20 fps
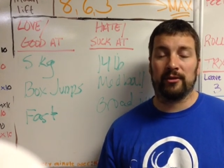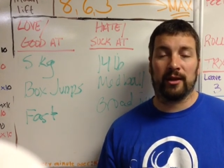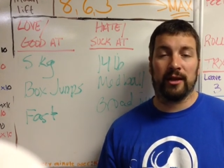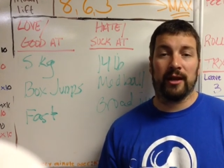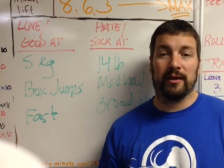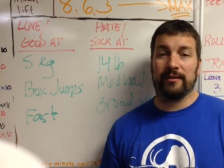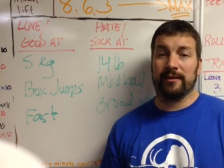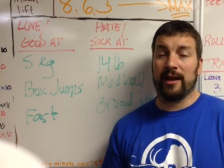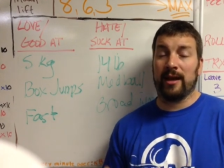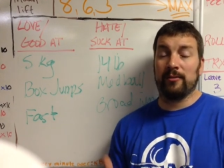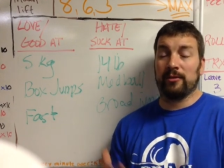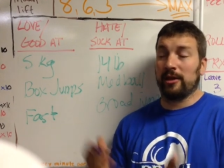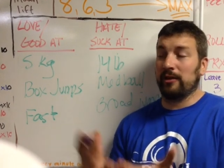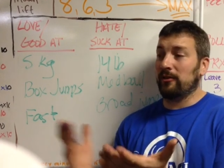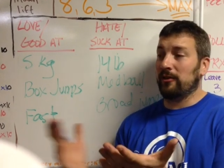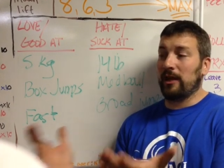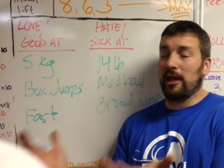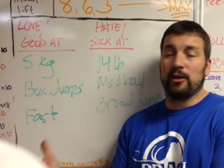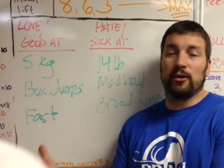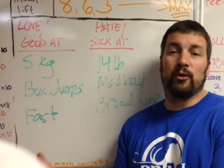A lot of times I
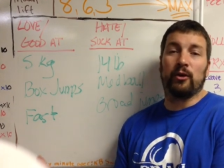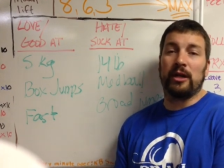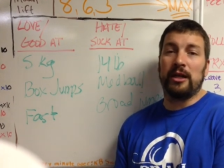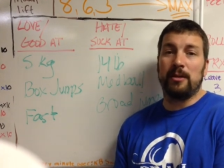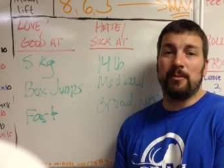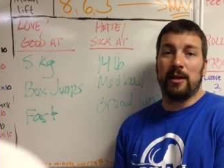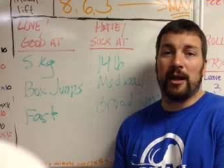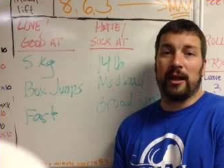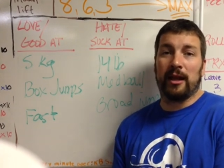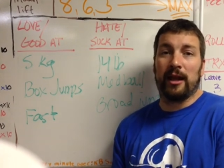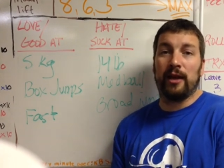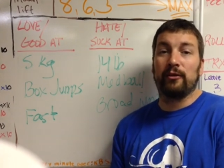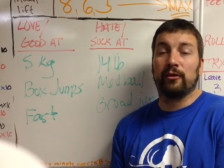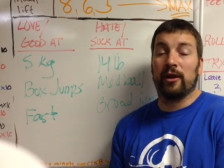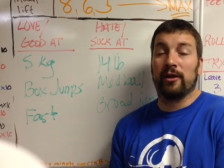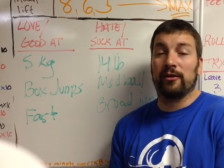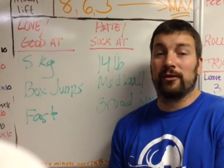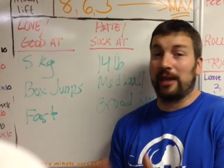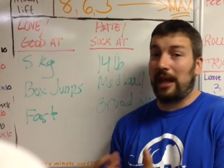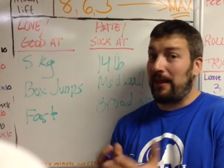just get your email
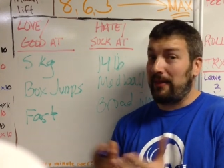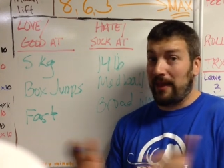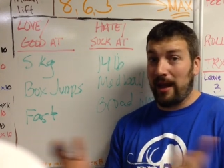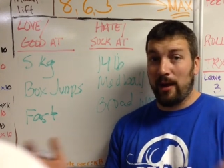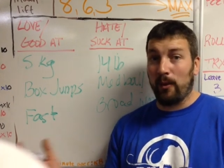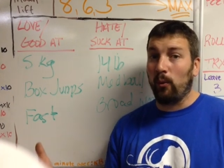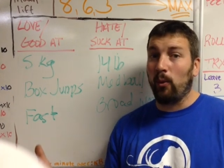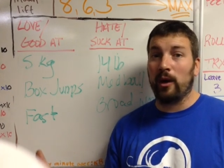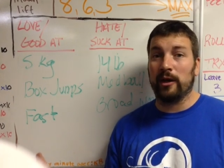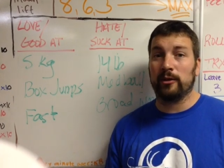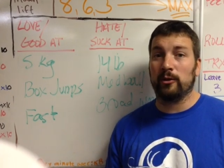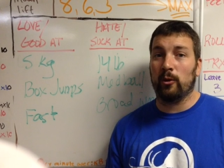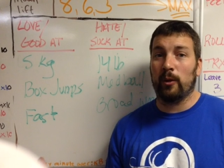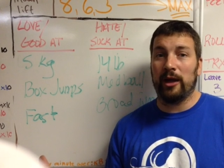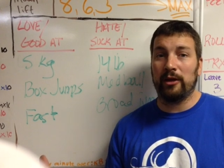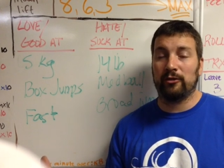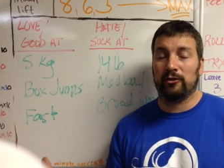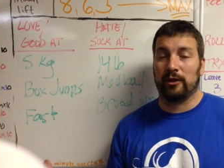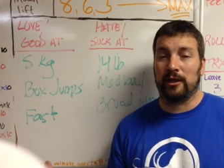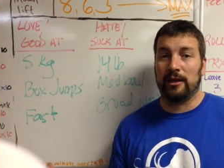address and that one
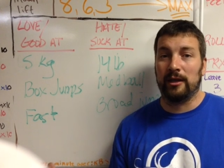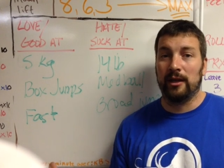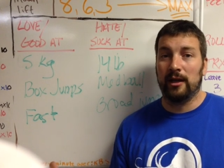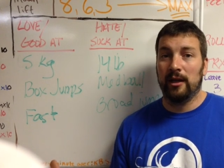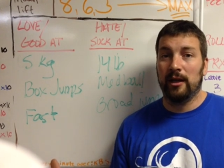question.